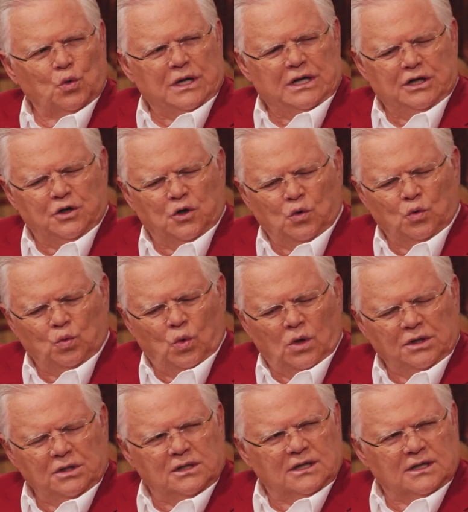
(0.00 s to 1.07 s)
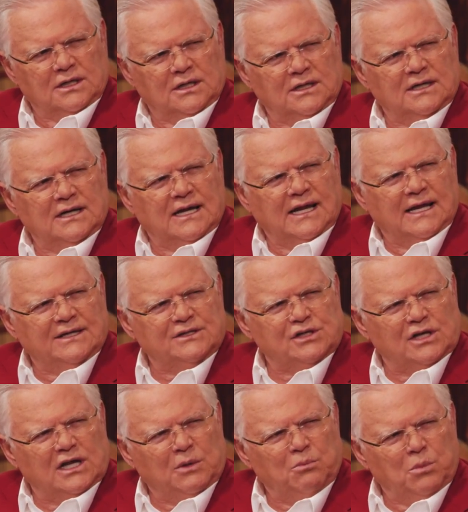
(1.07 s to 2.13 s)
read it on one day and it has
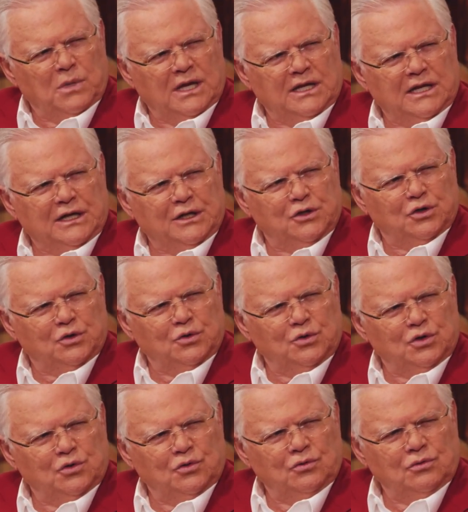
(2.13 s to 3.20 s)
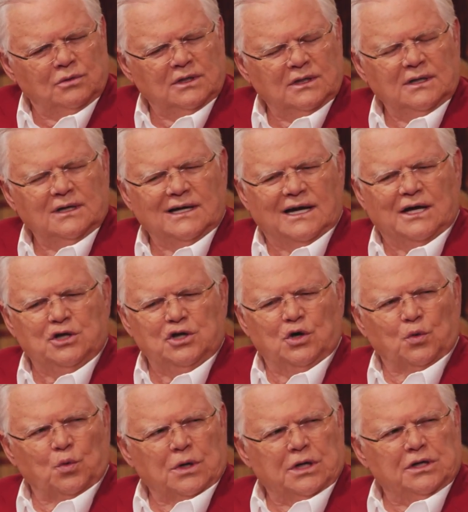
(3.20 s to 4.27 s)
a meaning to you, and
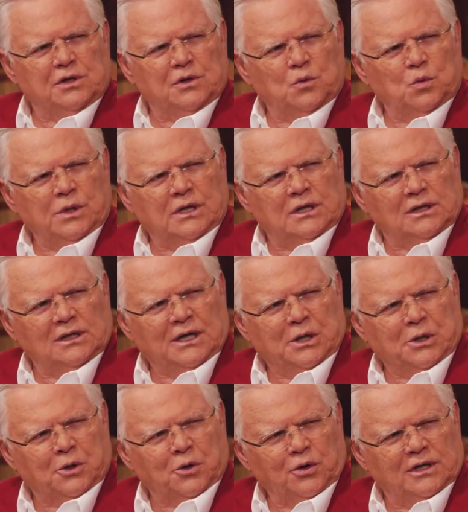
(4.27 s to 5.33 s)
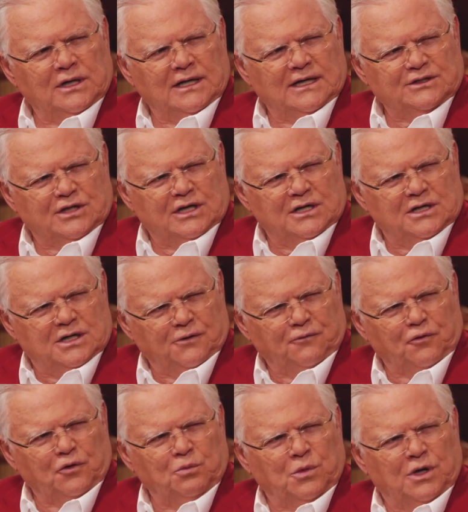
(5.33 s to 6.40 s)
you read it a week later, it has a
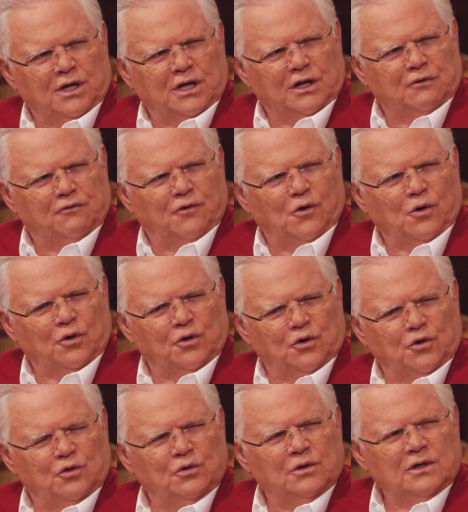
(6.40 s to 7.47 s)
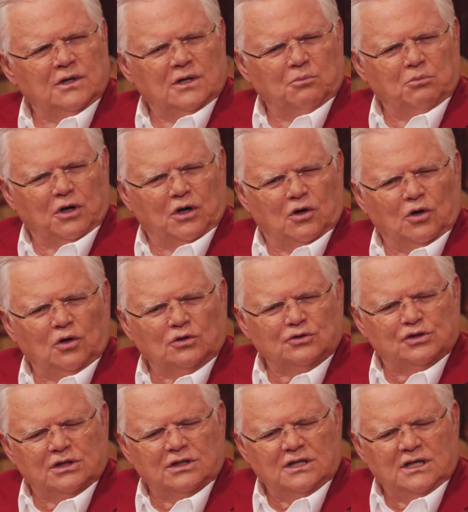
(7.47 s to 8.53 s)
different meaning for you,
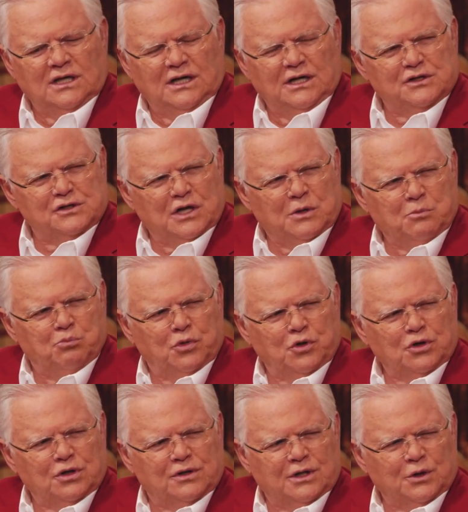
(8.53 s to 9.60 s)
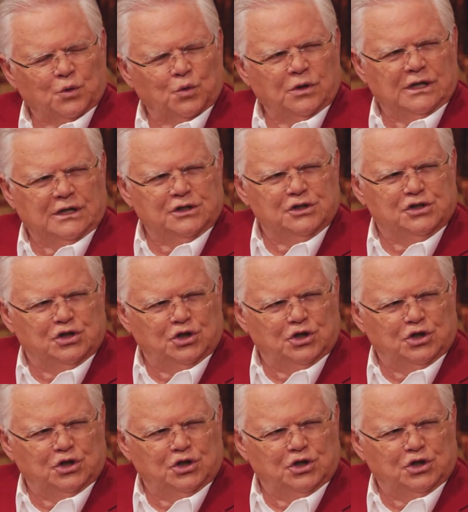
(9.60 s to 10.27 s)
because it is a book that reads